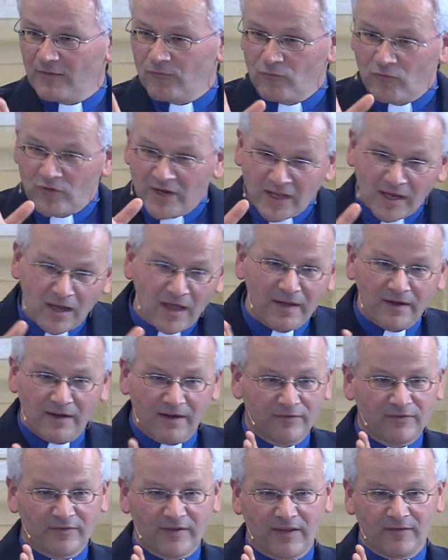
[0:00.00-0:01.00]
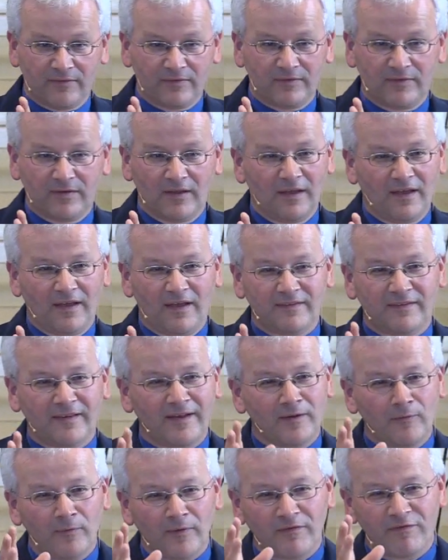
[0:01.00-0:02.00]
realign ourselves. Has
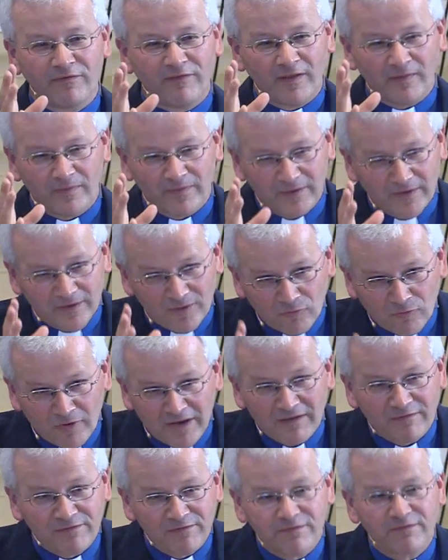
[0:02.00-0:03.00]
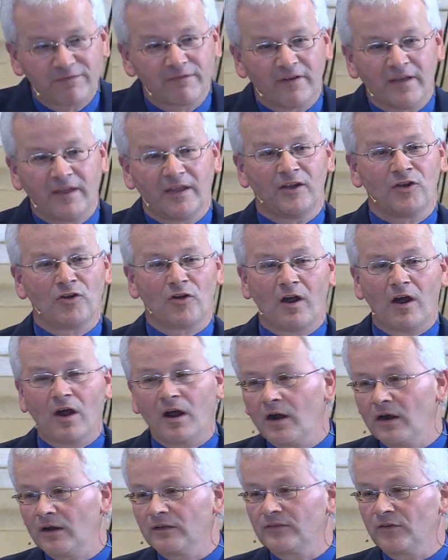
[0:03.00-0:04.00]
anyone felt the grief in your
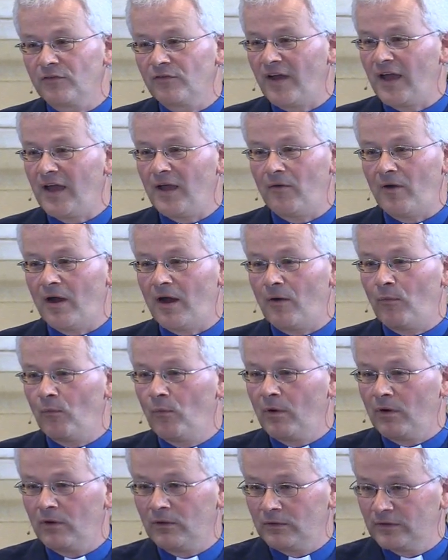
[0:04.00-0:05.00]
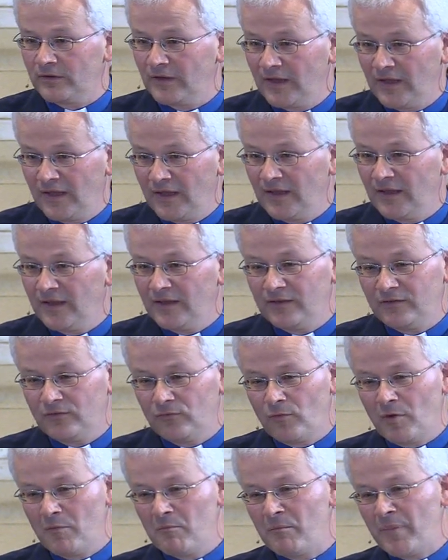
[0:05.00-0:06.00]
heart of how our world is
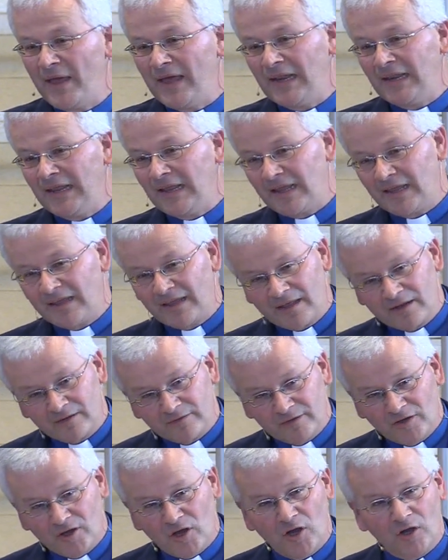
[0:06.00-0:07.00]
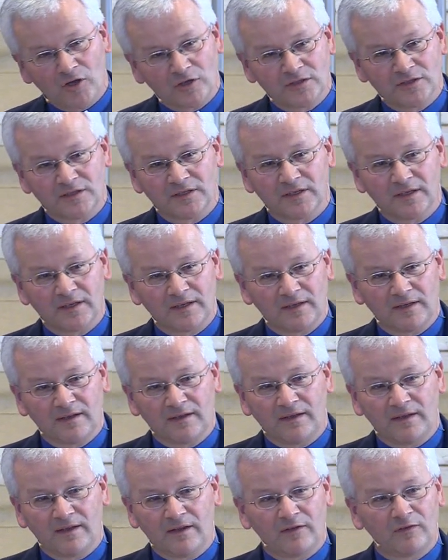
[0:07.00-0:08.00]
rebelling against God
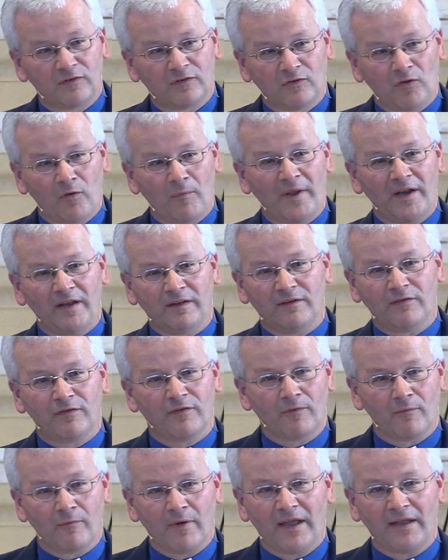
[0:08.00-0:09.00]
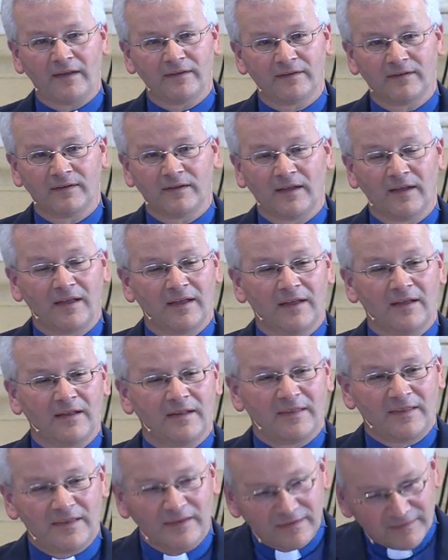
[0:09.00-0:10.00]
in so many different ways?
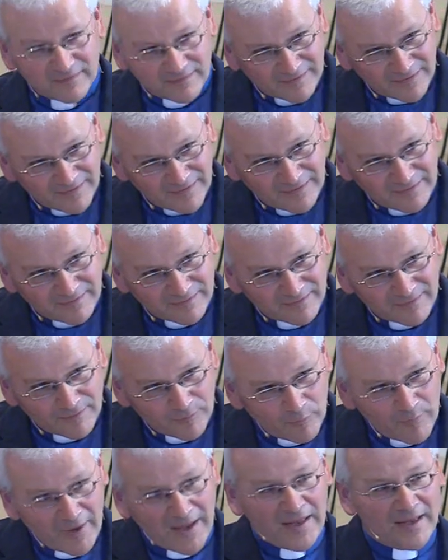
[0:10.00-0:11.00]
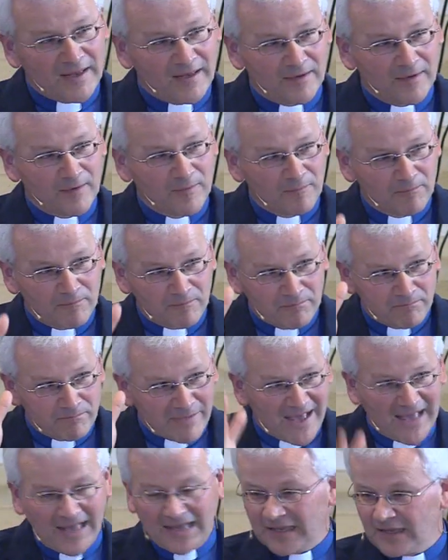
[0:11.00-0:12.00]
This is the way
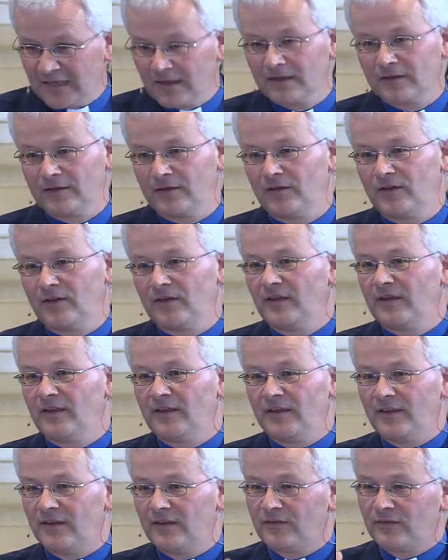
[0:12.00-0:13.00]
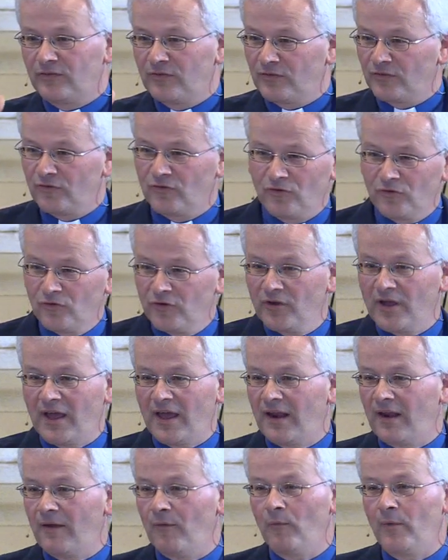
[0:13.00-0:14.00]
back. It is through
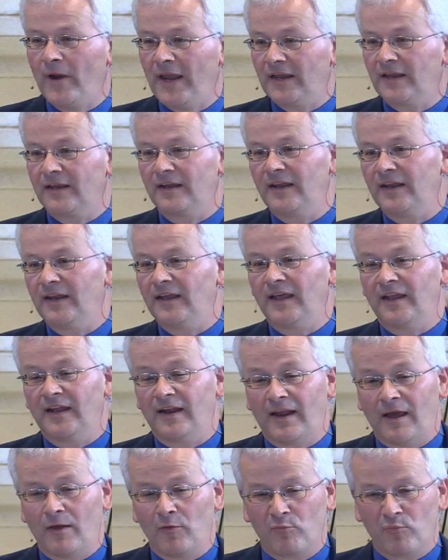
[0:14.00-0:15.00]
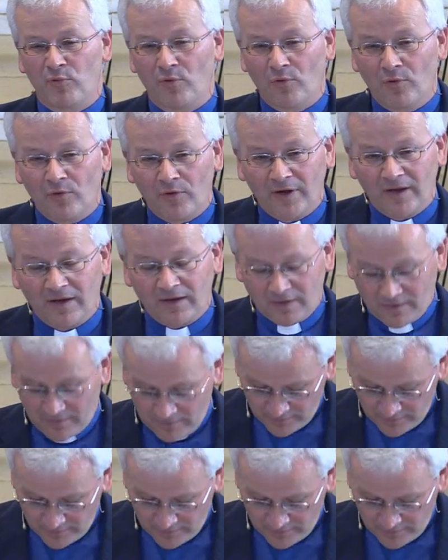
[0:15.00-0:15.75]
an awakening and an outpouring